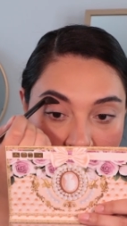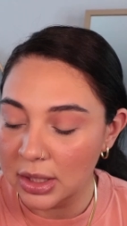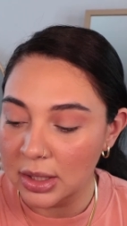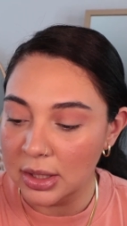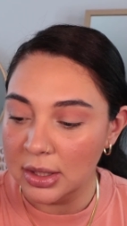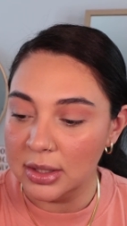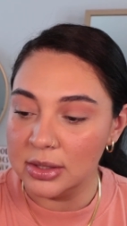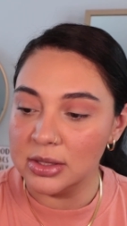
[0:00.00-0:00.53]

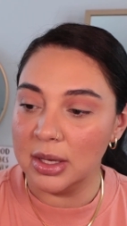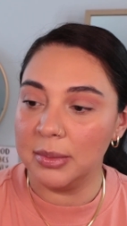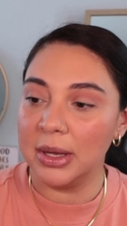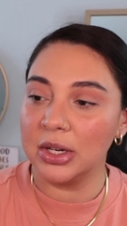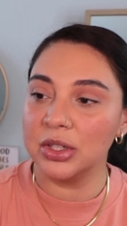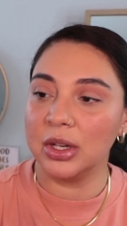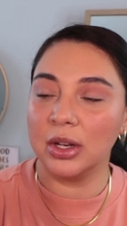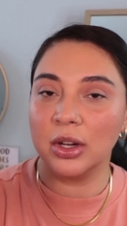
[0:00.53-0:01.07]
So I'm
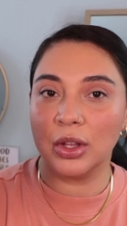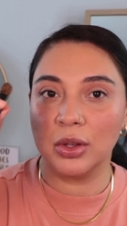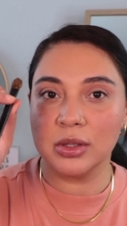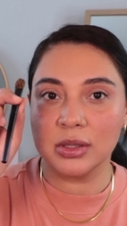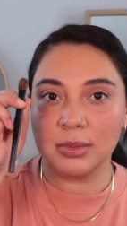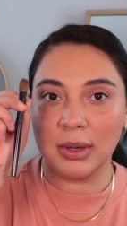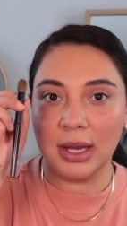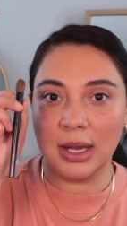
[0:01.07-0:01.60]
actually going to
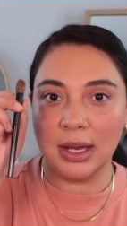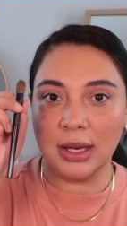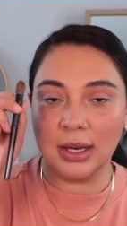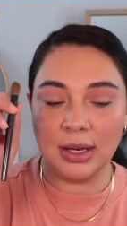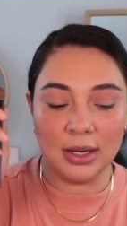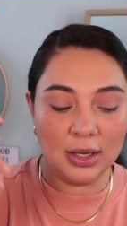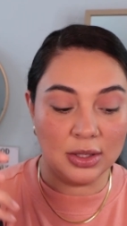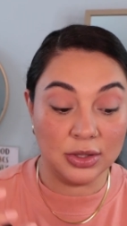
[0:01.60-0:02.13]
use
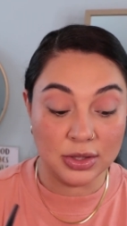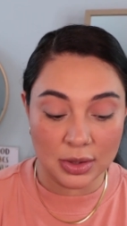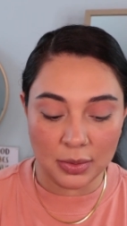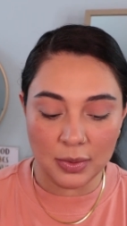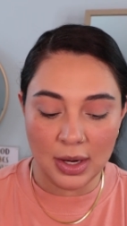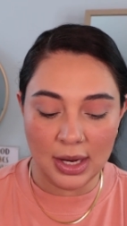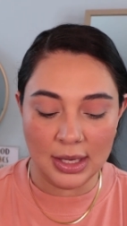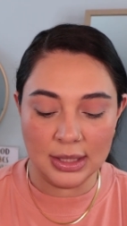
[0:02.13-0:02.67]
my
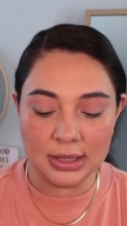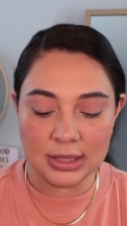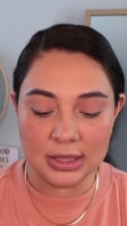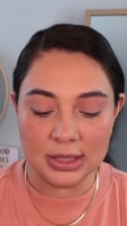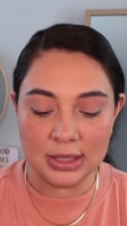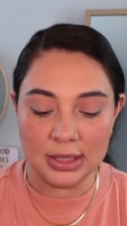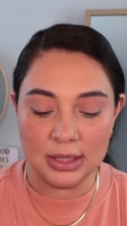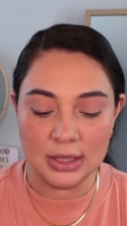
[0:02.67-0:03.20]
Surratt
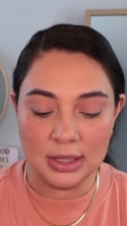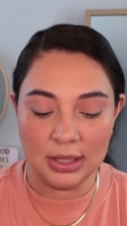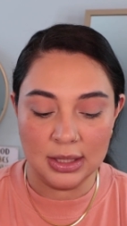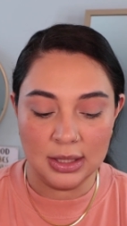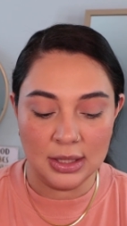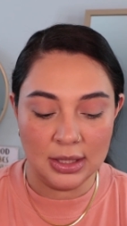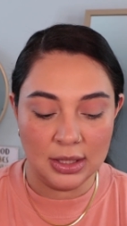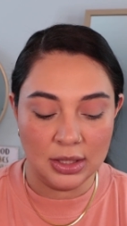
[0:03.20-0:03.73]

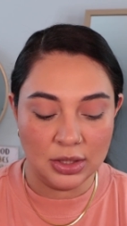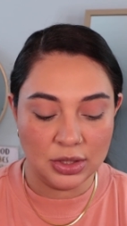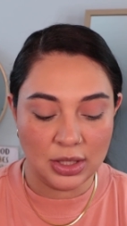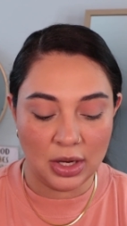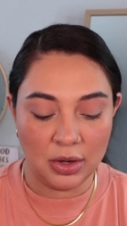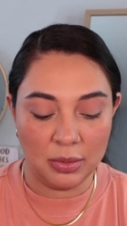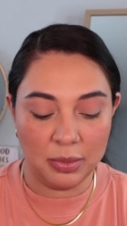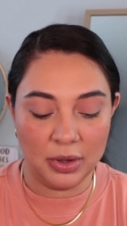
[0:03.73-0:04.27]

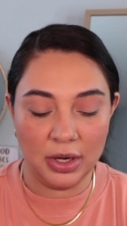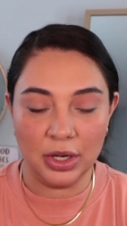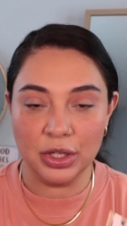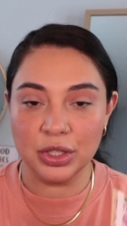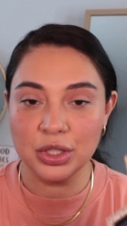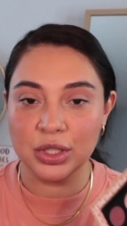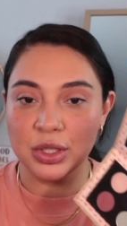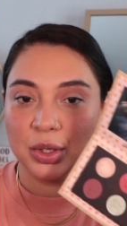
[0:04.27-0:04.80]
shadow
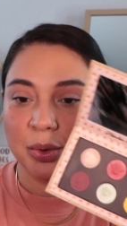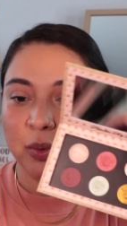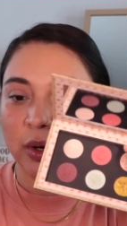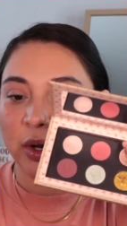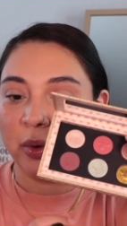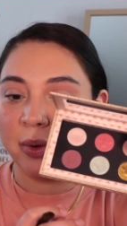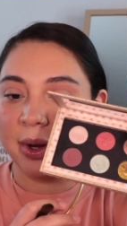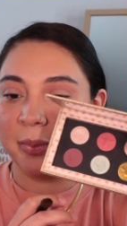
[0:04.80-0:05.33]
brush to
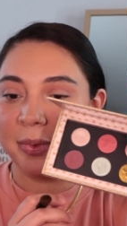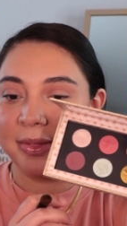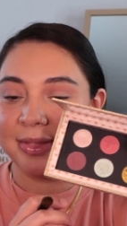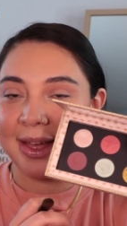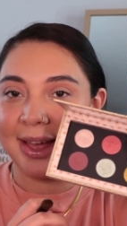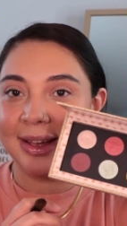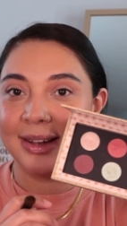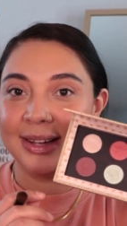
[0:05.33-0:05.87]
go in with
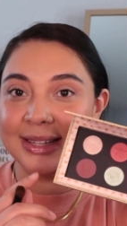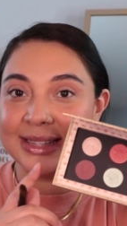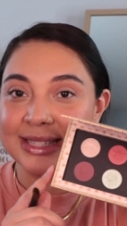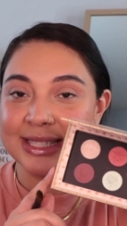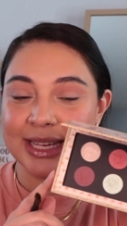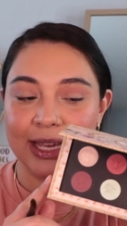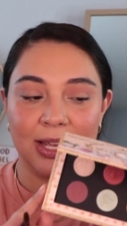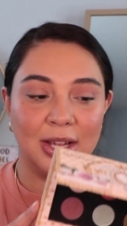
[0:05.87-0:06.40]
that
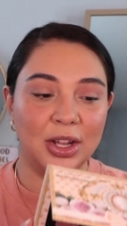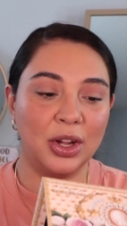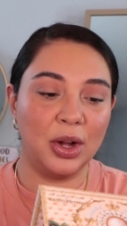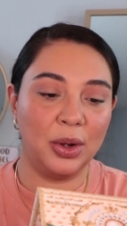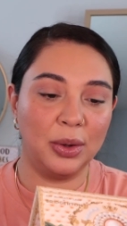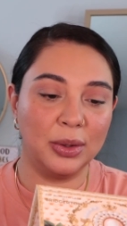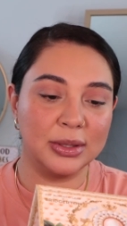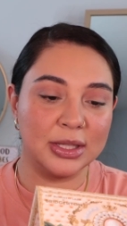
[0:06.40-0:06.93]
antique
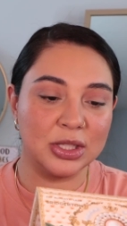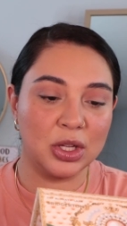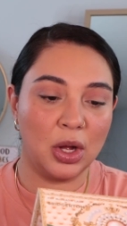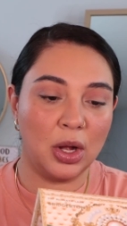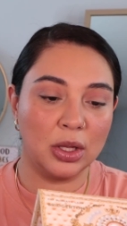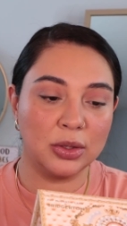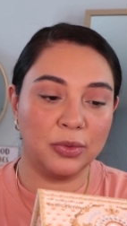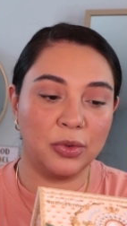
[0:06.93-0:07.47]
gold. It's
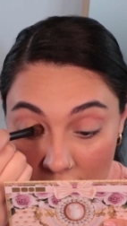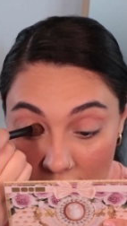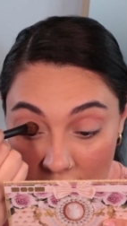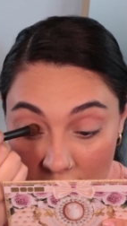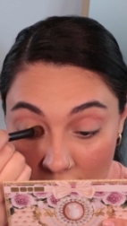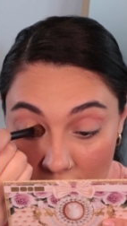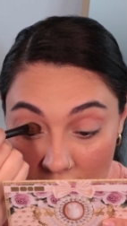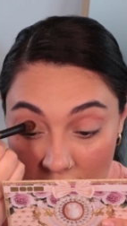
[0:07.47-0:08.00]
called
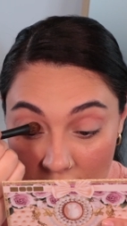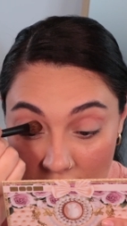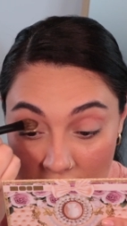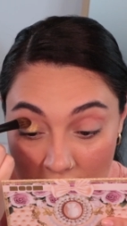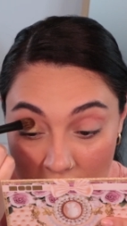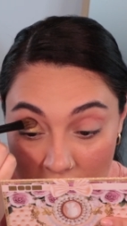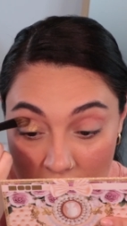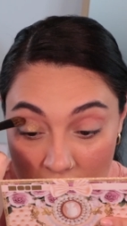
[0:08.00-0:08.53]
Forever
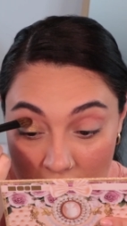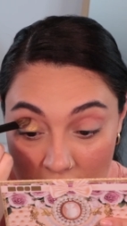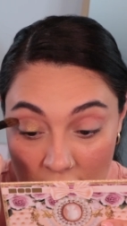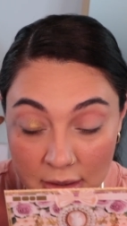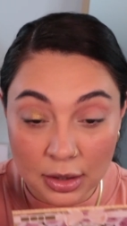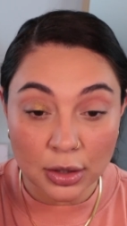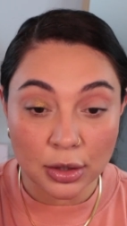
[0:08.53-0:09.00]
Charmed.